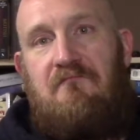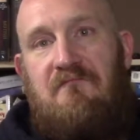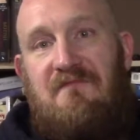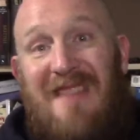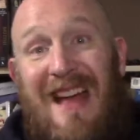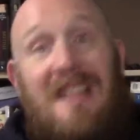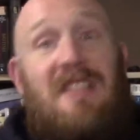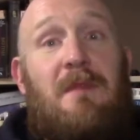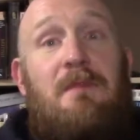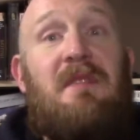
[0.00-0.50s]

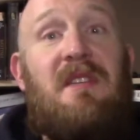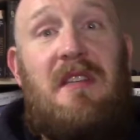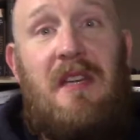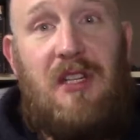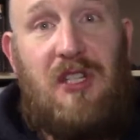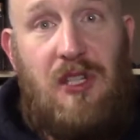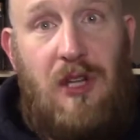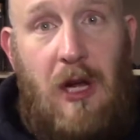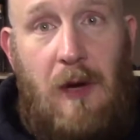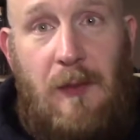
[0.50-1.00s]
That's a
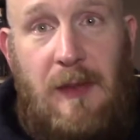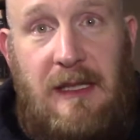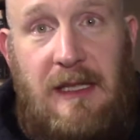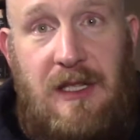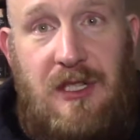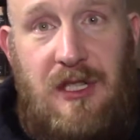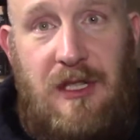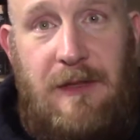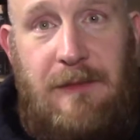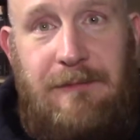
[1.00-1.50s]
position on
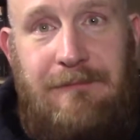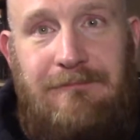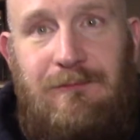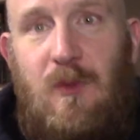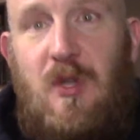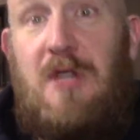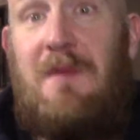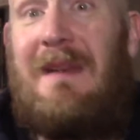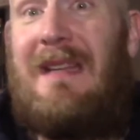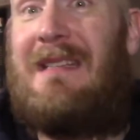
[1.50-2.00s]
religion,
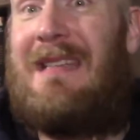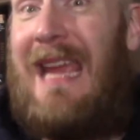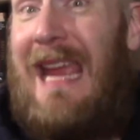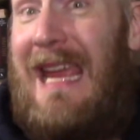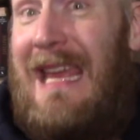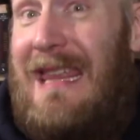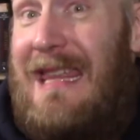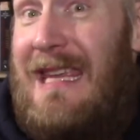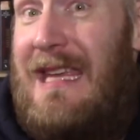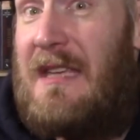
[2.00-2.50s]
which means
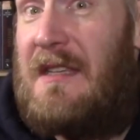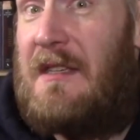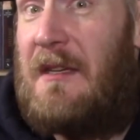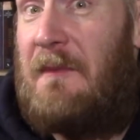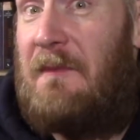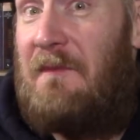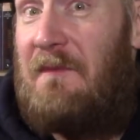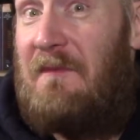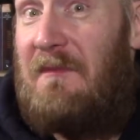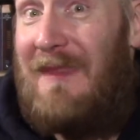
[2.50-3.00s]

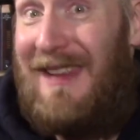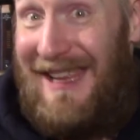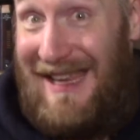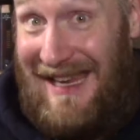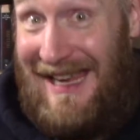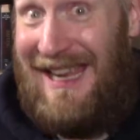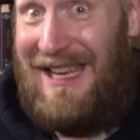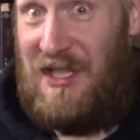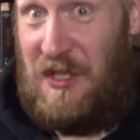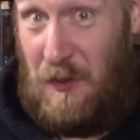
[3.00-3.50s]
atheism
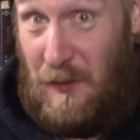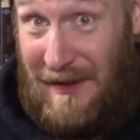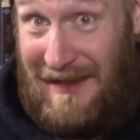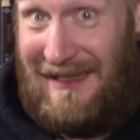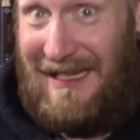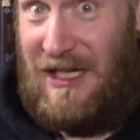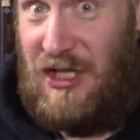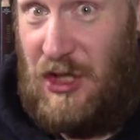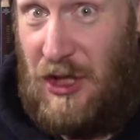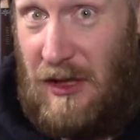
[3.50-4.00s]
is a
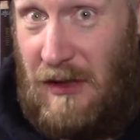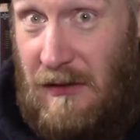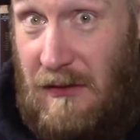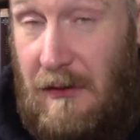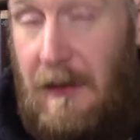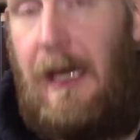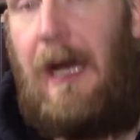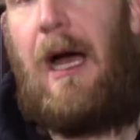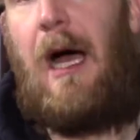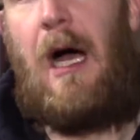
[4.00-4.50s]
religion,
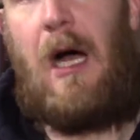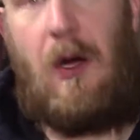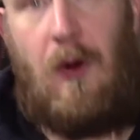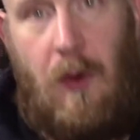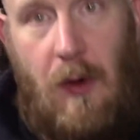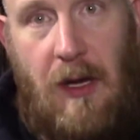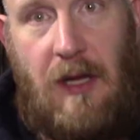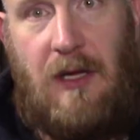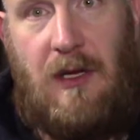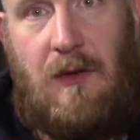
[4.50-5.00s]

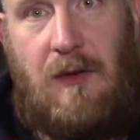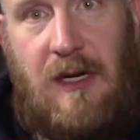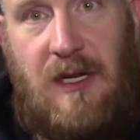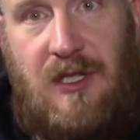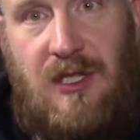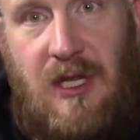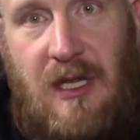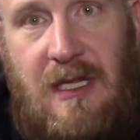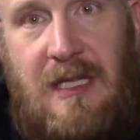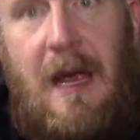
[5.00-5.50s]
according to
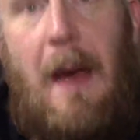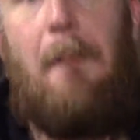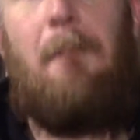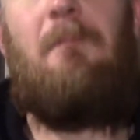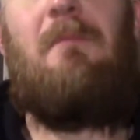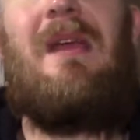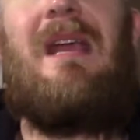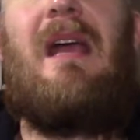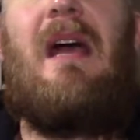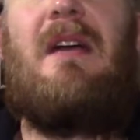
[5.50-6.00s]
Christians,
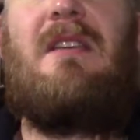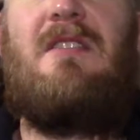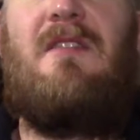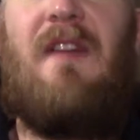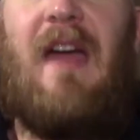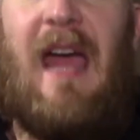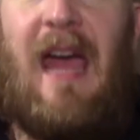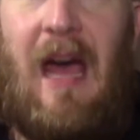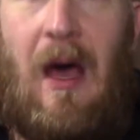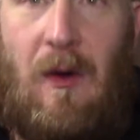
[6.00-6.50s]
because of
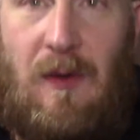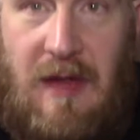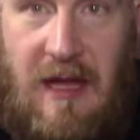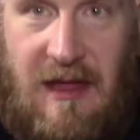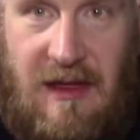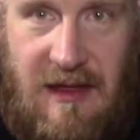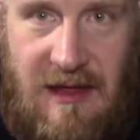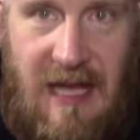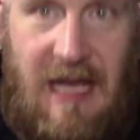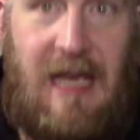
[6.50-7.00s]
how they
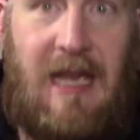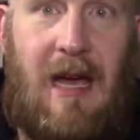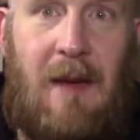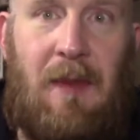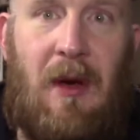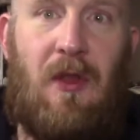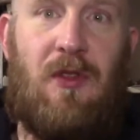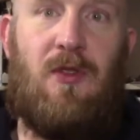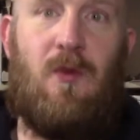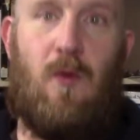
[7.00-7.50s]
think
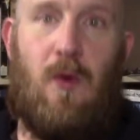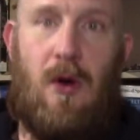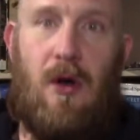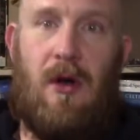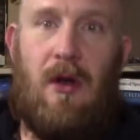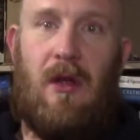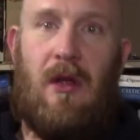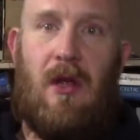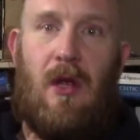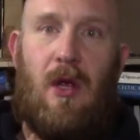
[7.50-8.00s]
about the
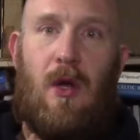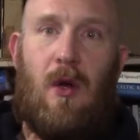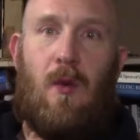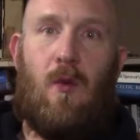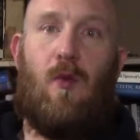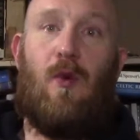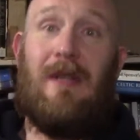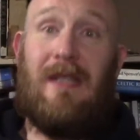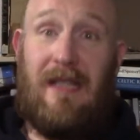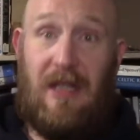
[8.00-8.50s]
word
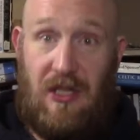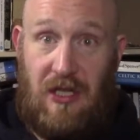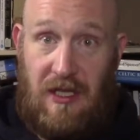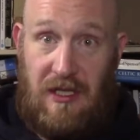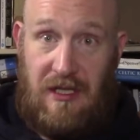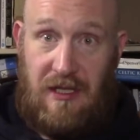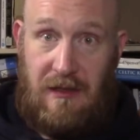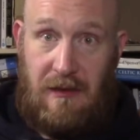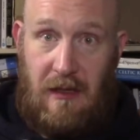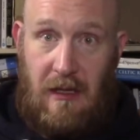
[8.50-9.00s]

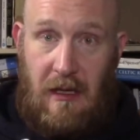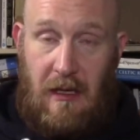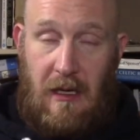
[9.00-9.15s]
religious.